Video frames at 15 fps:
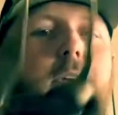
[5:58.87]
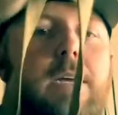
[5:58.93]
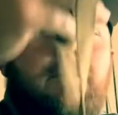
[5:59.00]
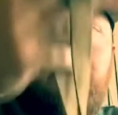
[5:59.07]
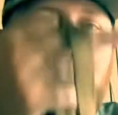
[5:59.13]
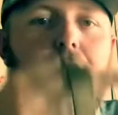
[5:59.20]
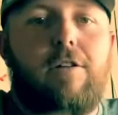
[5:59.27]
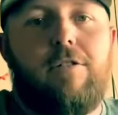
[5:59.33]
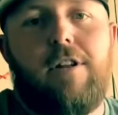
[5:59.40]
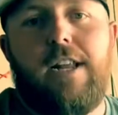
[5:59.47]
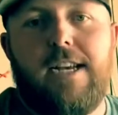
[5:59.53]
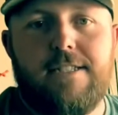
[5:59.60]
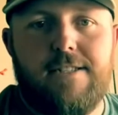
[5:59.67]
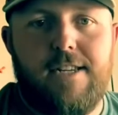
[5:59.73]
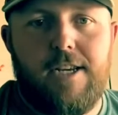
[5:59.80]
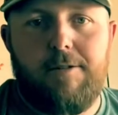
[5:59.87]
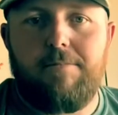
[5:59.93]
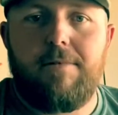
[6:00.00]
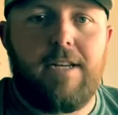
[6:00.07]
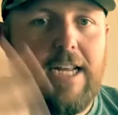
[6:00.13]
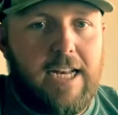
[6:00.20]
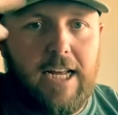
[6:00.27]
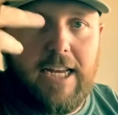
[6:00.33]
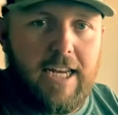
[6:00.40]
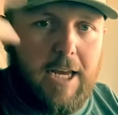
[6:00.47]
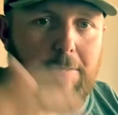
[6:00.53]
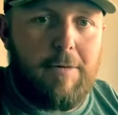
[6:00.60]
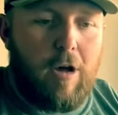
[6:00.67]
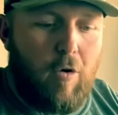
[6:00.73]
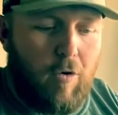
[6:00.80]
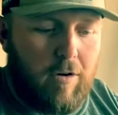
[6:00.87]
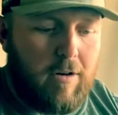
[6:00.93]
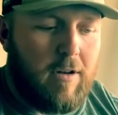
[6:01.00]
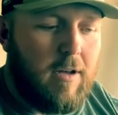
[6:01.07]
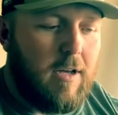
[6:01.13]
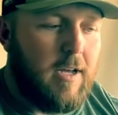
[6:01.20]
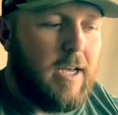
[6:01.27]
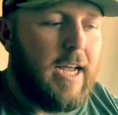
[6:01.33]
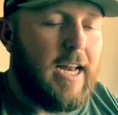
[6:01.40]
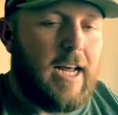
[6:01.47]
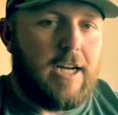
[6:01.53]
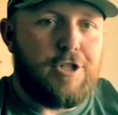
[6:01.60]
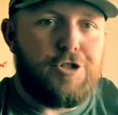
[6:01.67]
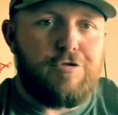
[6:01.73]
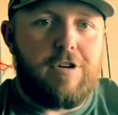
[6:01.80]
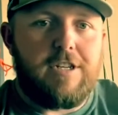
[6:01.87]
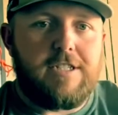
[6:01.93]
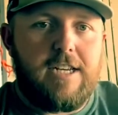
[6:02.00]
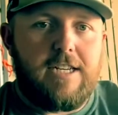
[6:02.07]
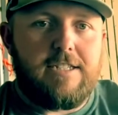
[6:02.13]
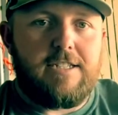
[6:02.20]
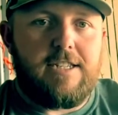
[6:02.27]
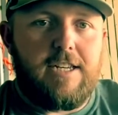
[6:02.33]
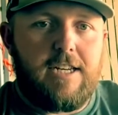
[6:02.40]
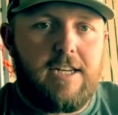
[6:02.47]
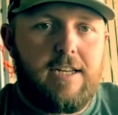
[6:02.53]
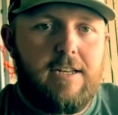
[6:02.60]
and put it on the next step, and I can keep going, and I can stretch that stick